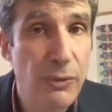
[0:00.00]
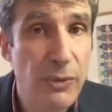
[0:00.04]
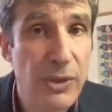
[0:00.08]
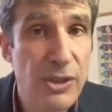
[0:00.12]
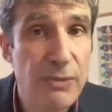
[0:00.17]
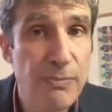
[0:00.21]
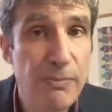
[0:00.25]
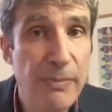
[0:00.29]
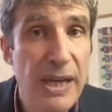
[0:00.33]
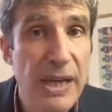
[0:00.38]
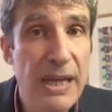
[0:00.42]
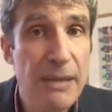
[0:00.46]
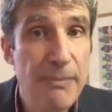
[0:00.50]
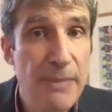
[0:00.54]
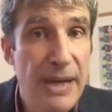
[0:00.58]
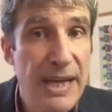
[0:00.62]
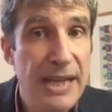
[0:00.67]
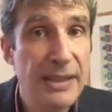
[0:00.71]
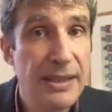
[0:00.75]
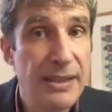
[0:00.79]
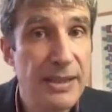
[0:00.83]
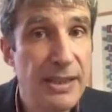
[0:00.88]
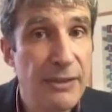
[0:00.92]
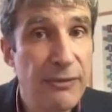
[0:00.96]
which may
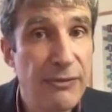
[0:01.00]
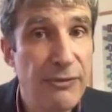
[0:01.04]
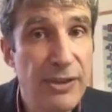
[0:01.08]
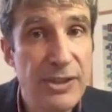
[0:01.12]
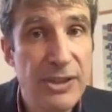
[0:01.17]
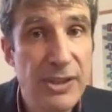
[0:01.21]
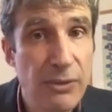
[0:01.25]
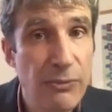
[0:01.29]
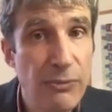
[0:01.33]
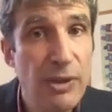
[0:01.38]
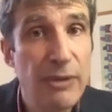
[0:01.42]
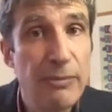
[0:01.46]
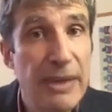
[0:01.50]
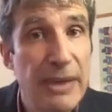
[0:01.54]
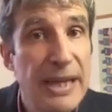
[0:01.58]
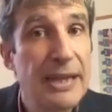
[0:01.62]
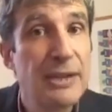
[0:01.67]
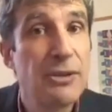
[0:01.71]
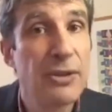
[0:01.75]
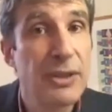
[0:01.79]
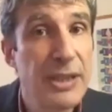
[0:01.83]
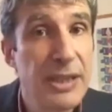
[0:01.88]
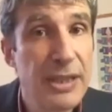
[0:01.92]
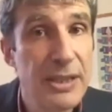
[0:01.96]
make the difference, and we
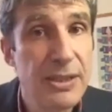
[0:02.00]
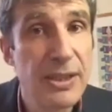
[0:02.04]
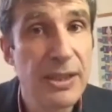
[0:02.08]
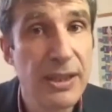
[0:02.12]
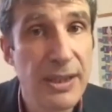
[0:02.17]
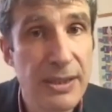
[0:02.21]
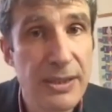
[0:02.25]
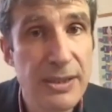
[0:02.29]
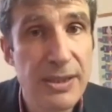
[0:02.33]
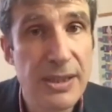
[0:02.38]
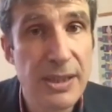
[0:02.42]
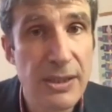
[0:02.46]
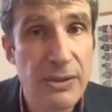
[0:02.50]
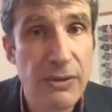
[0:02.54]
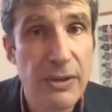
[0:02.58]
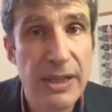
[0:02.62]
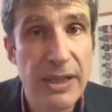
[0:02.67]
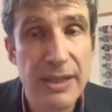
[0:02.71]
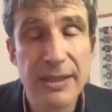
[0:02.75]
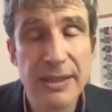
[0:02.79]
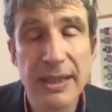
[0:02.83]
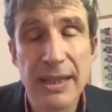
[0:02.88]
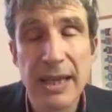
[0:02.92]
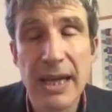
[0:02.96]
may not need to consider
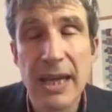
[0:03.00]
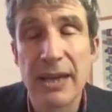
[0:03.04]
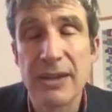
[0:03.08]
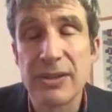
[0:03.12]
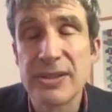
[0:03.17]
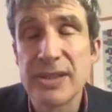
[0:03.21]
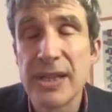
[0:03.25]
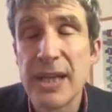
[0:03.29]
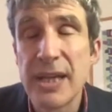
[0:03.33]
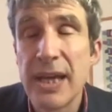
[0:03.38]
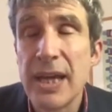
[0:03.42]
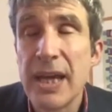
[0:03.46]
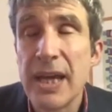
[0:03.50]
anything else.